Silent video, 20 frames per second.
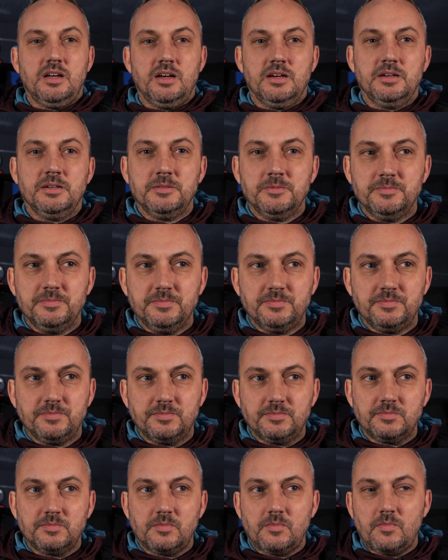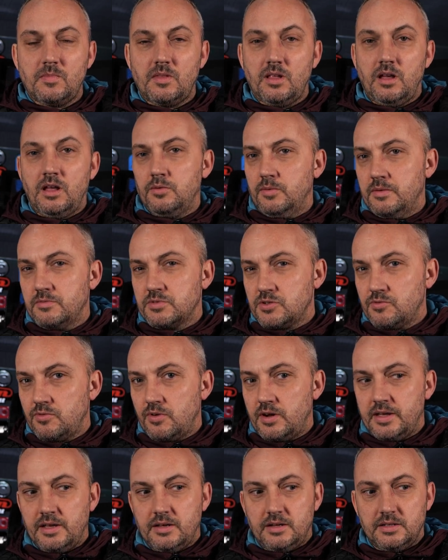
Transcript: Um, I thought that was great.